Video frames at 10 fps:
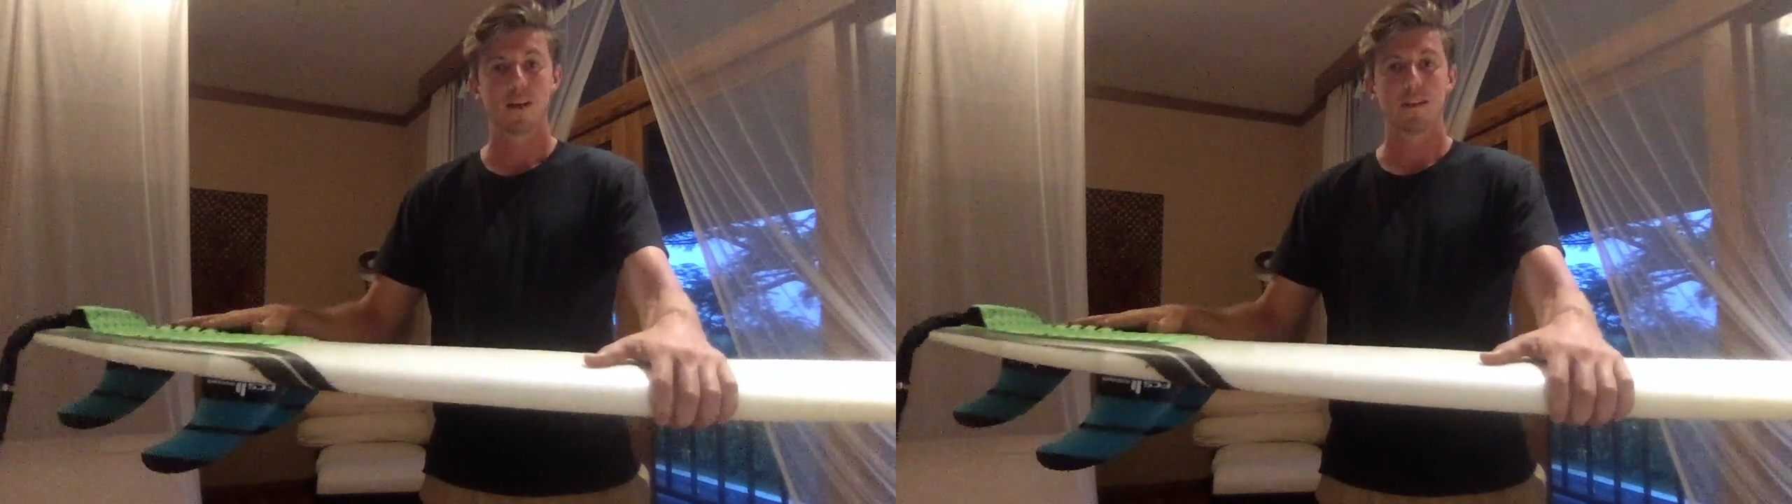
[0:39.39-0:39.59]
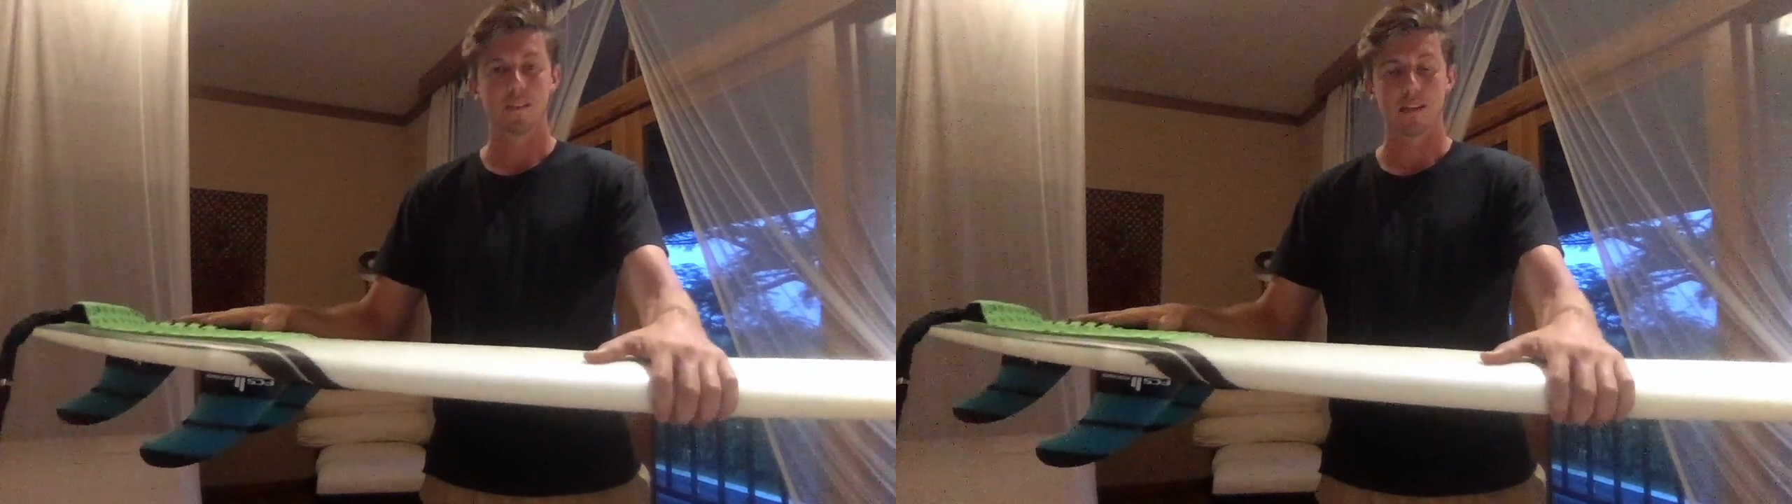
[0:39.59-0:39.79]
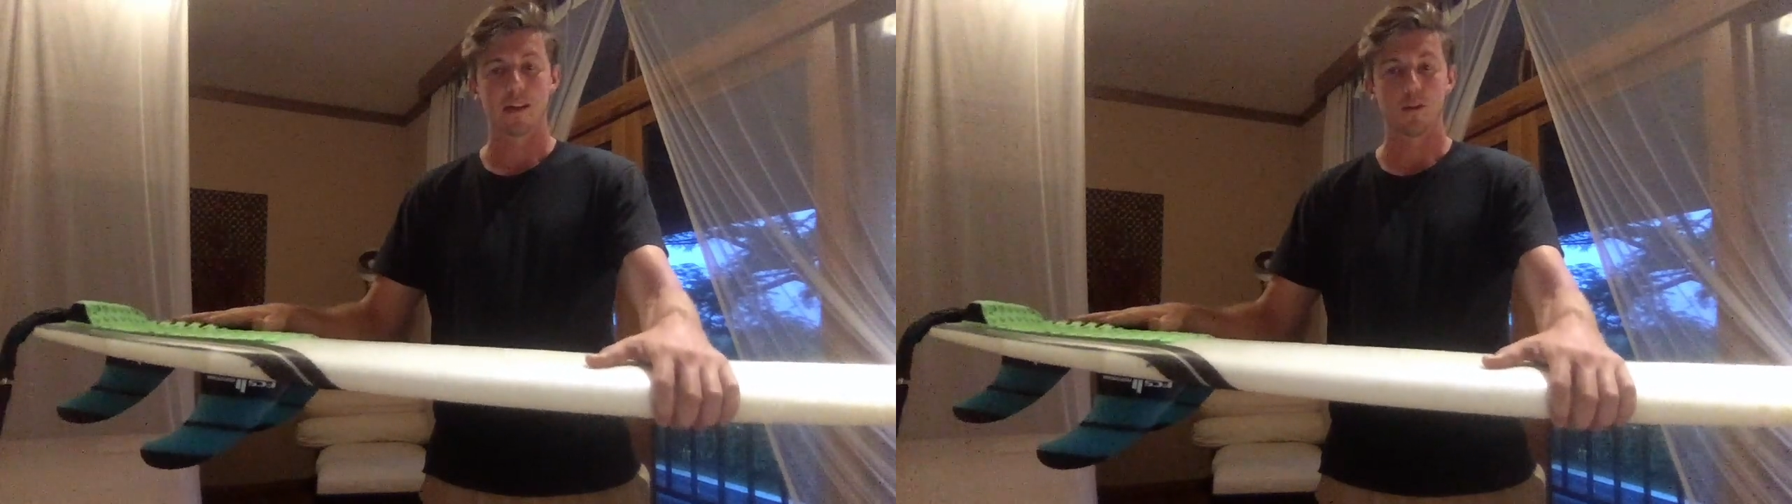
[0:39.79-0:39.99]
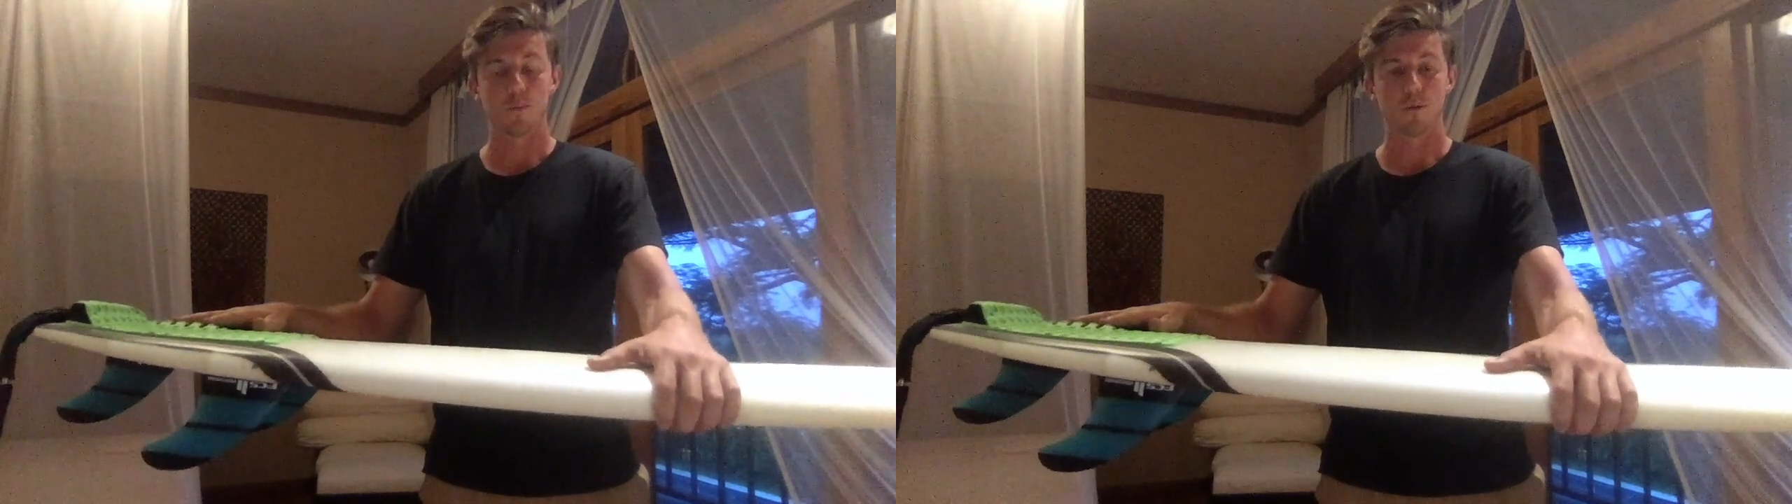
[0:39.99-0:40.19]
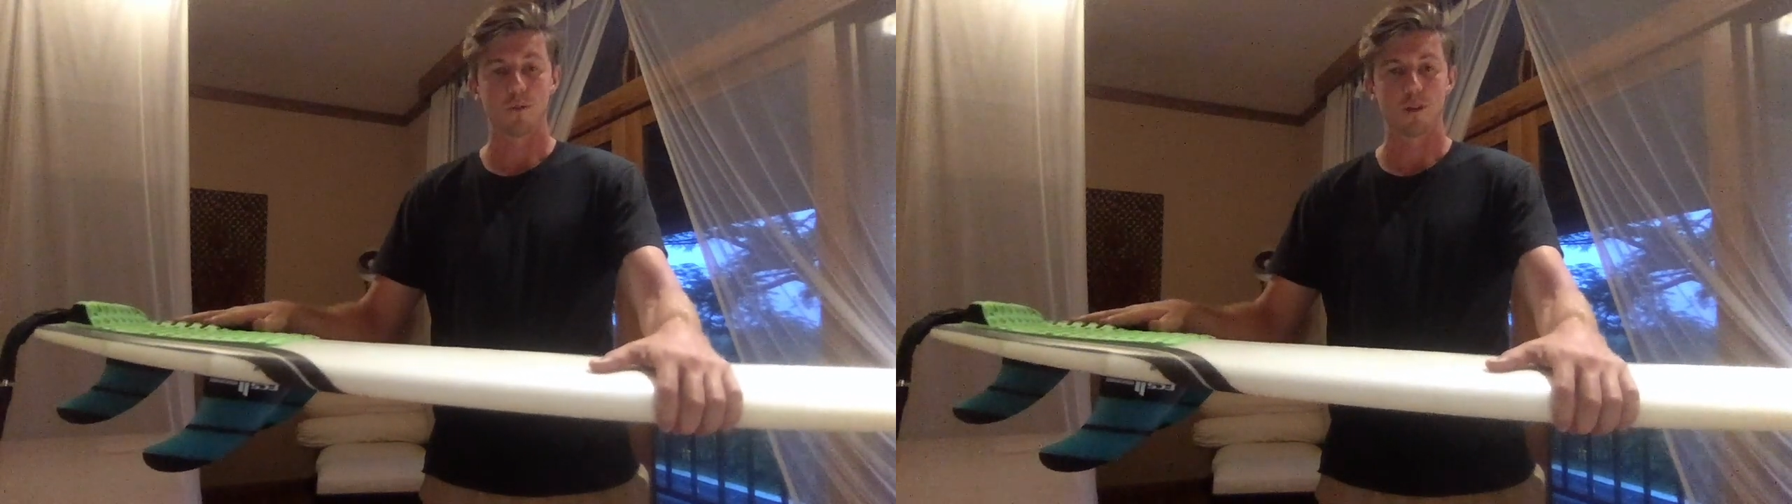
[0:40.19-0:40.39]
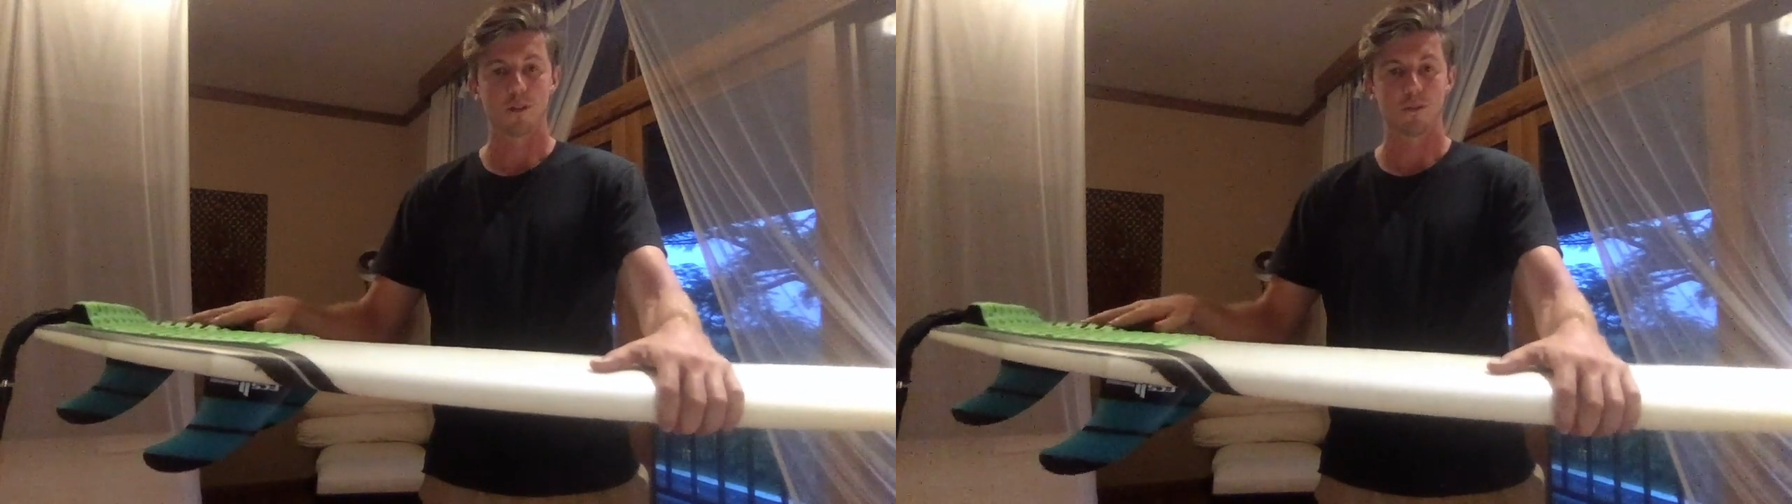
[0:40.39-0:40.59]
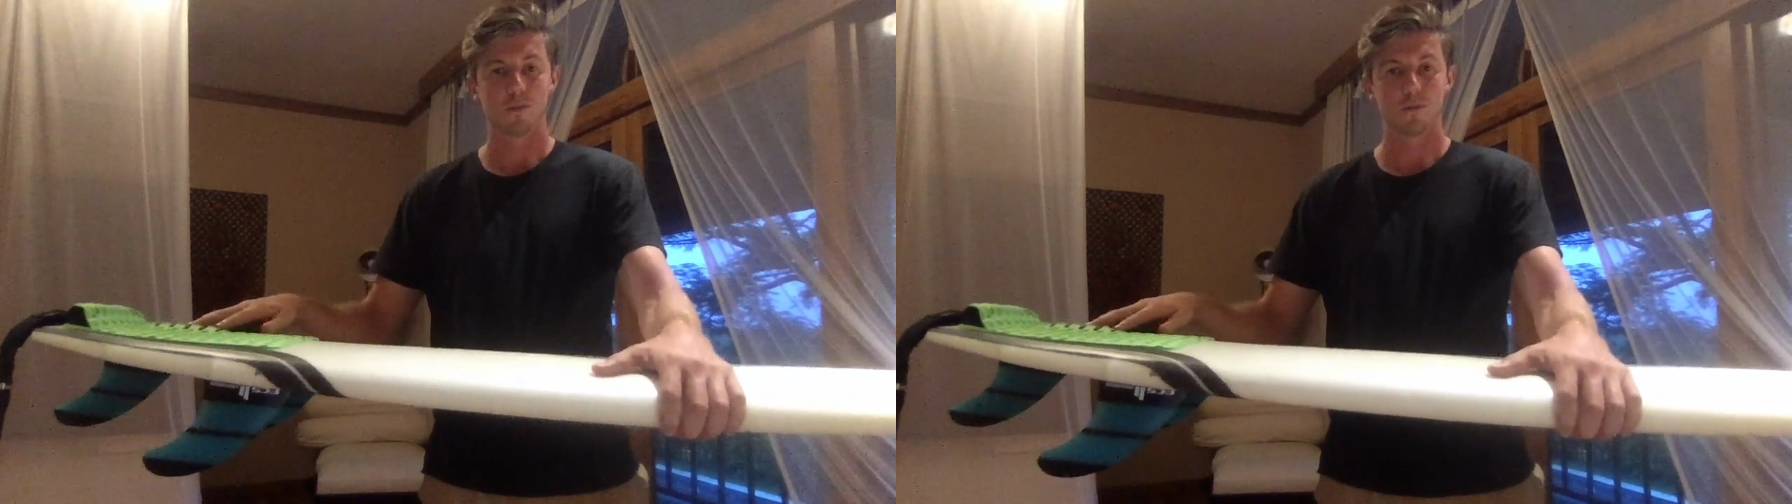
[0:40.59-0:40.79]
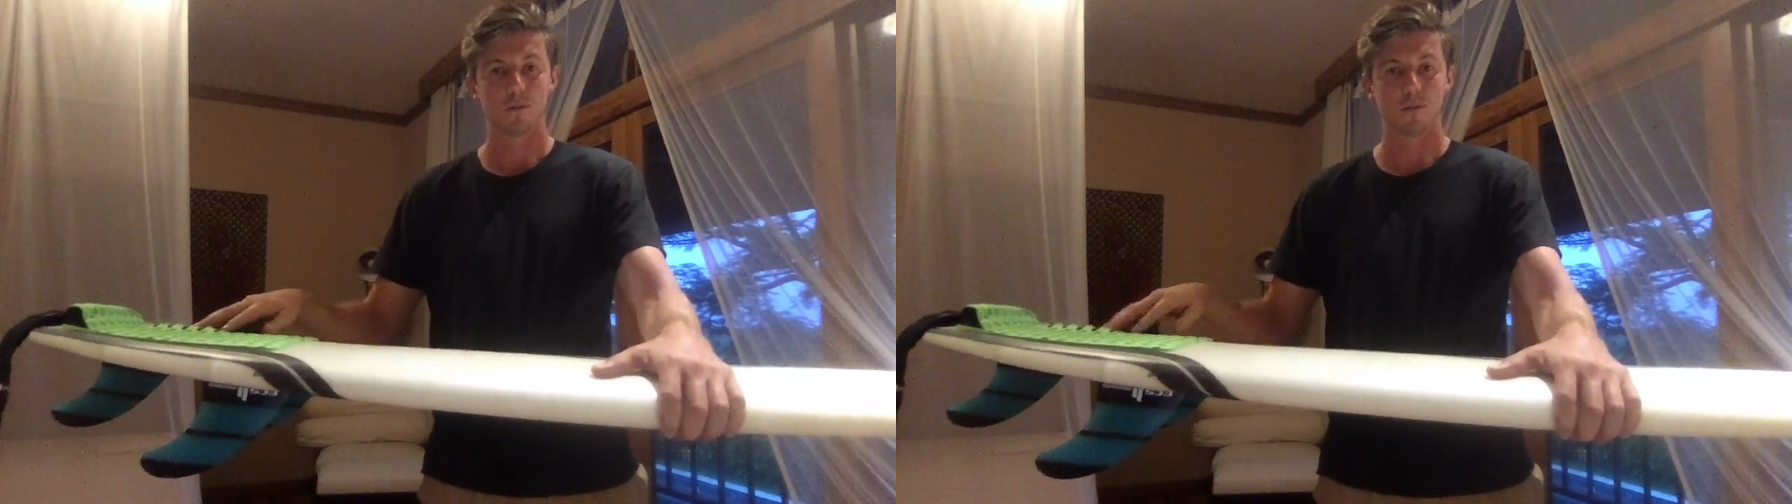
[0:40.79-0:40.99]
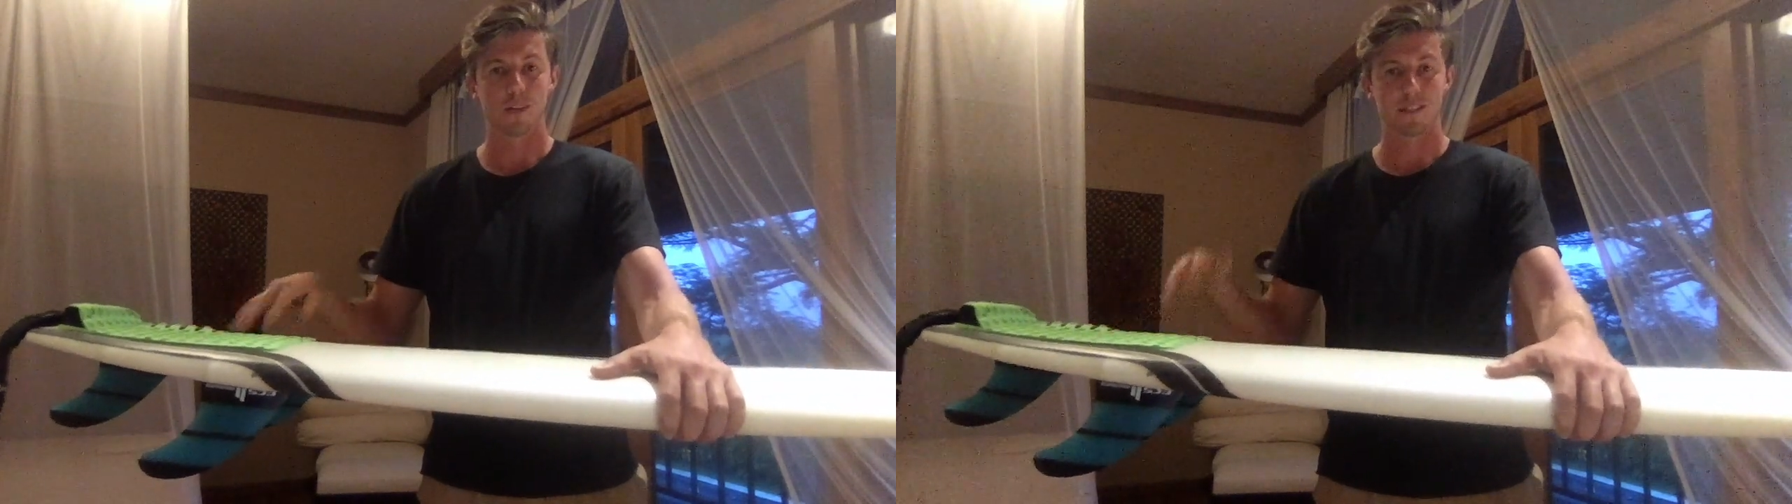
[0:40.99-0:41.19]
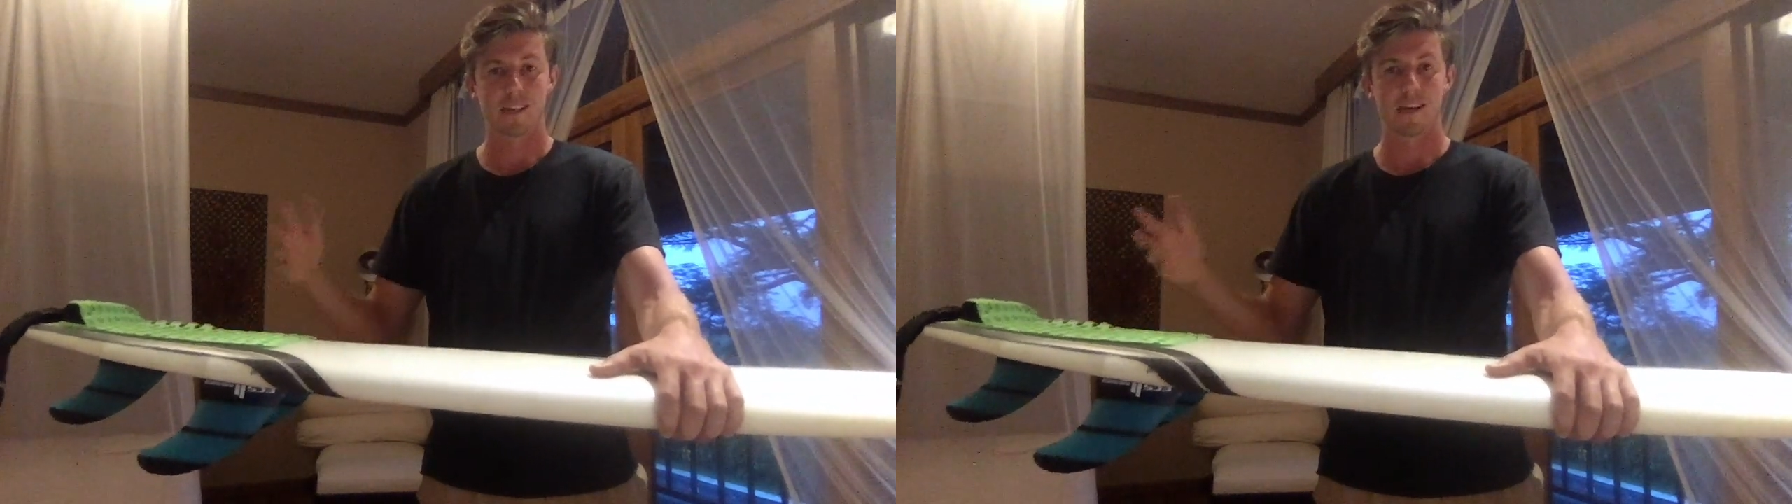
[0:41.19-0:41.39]
is going to help you a lot to
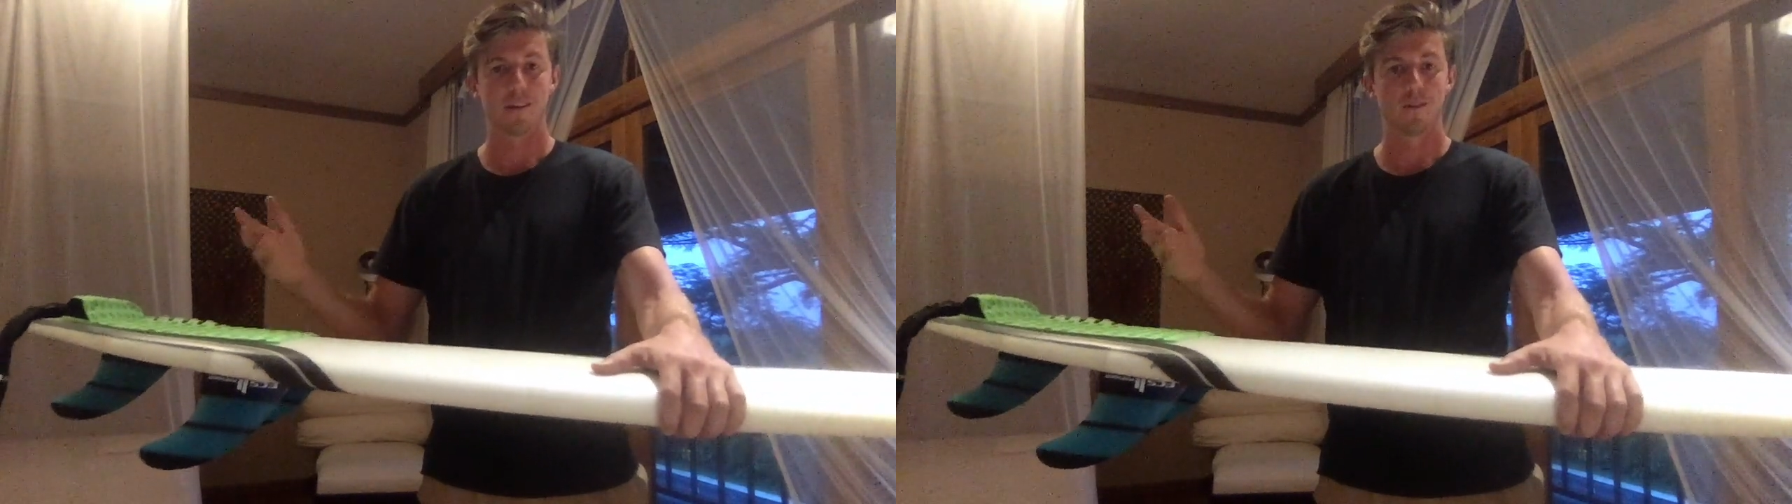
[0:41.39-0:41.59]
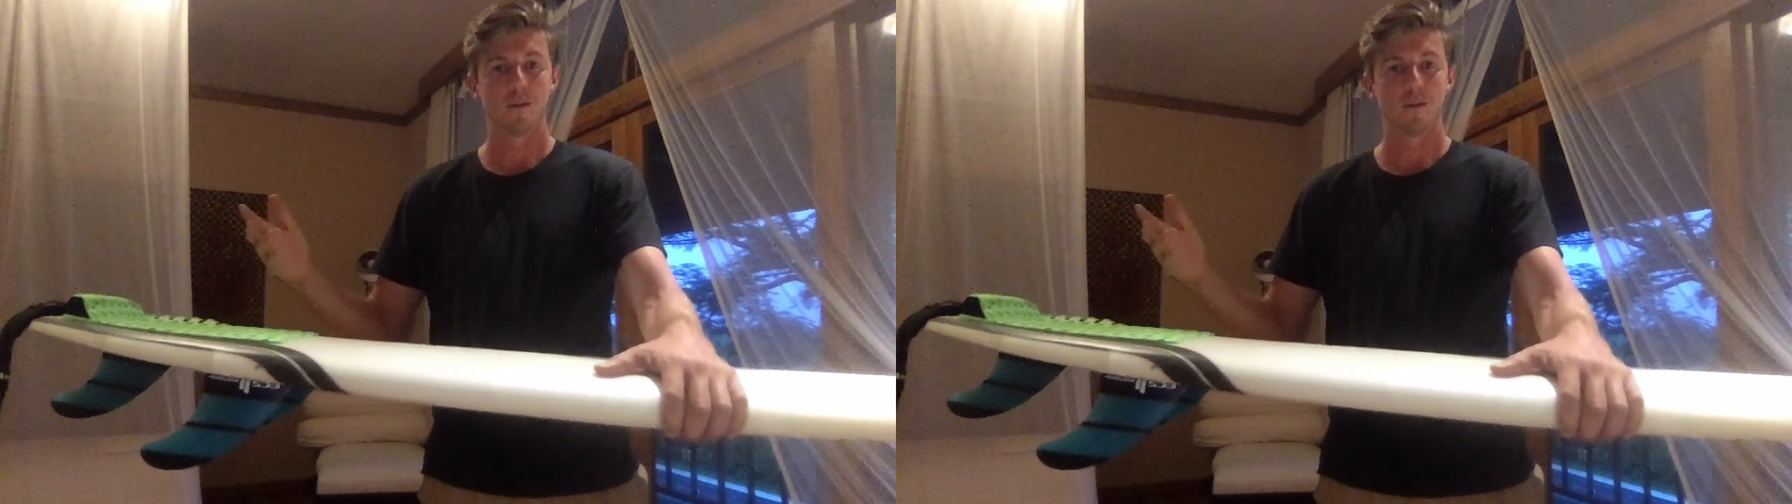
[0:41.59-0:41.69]
understand